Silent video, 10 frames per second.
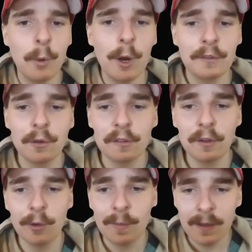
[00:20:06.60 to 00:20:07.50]
work to do
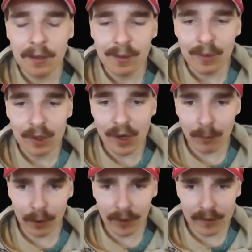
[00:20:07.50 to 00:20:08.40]
still.
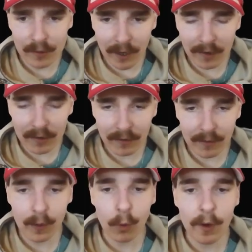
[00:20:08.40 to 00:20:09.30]
General
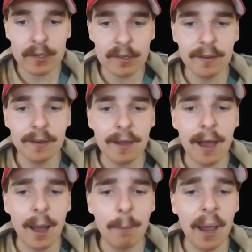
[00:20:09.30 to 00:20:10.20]
instructions. The question
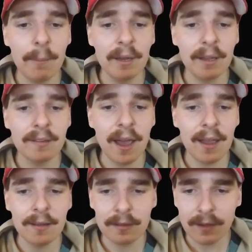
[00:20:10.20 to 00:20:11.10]
paper
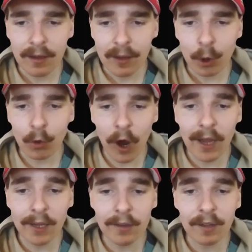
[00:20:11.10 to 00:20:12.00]
contains.
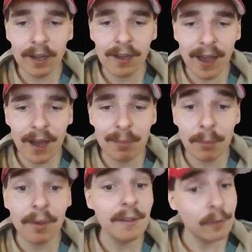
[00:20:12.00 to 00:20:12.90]
Crying is allowed,
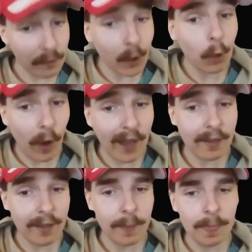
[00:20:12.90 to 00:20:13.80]
but please do so
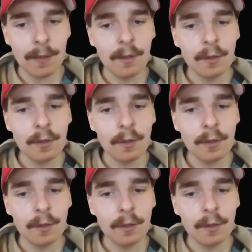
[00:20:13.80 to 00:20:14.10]
quietly.